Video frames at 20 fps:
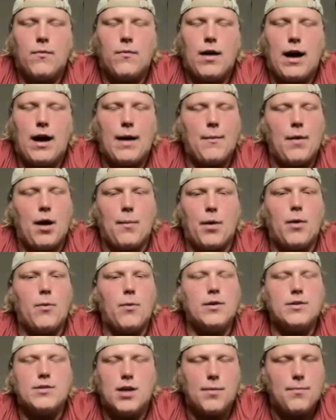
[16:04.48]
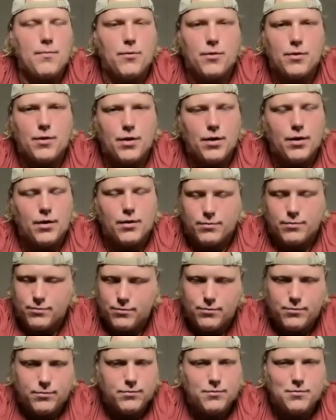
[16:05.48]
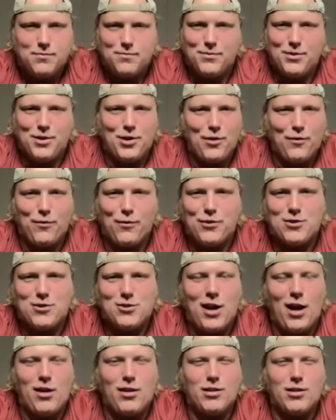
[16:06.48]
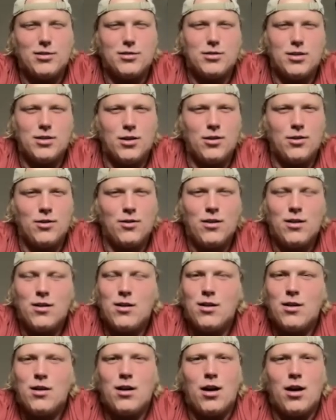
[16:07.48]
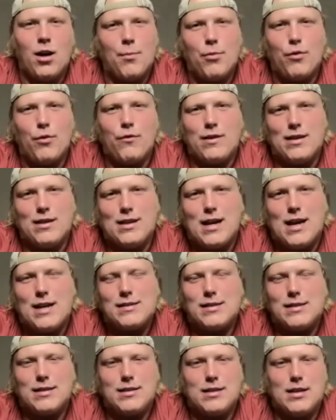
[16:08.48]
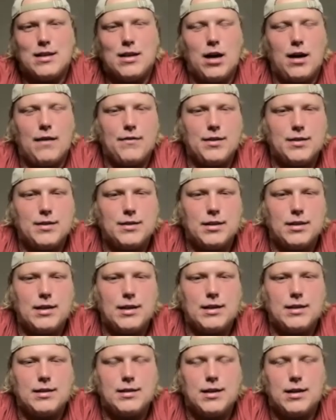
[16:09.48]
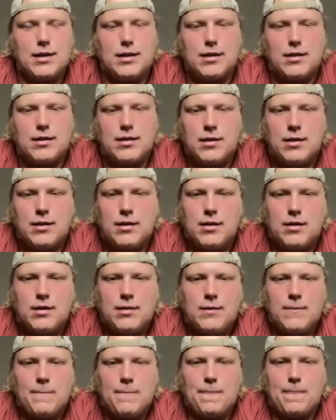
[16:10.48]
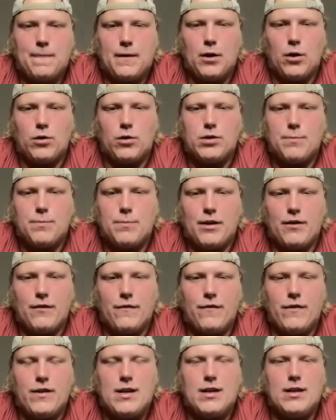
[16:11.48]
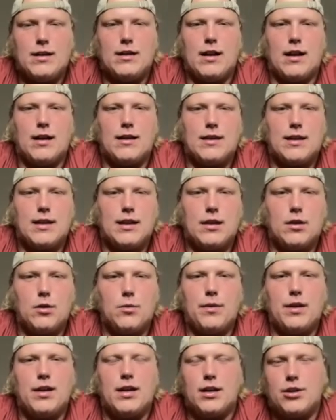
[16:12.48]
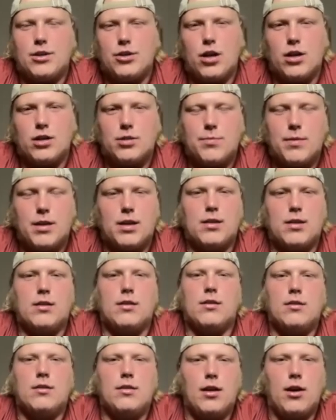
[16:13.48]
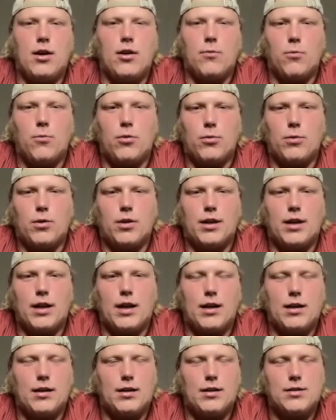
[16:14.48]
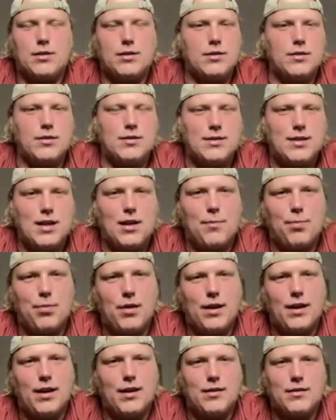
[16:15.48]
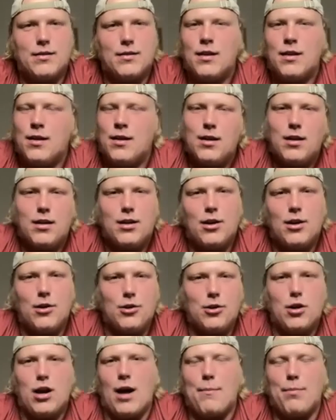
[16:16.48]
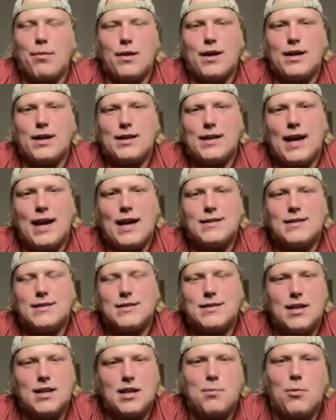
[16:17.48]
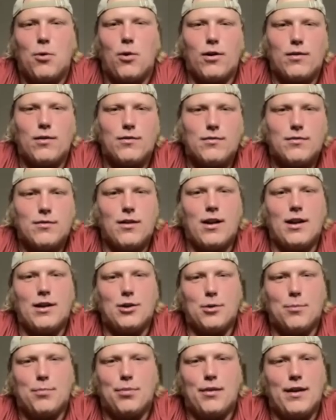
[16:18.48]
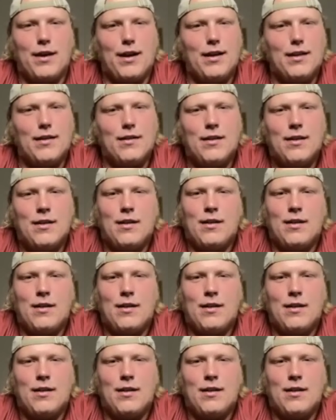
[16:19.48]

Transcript: I'm always up for the, for the challenge. So moving to the SEC, obviously it's it's a big feat, and I think it'll be an adjustment, and we're really gonna, because instead of playing, you're not playing Kansas anymore, right? You're playing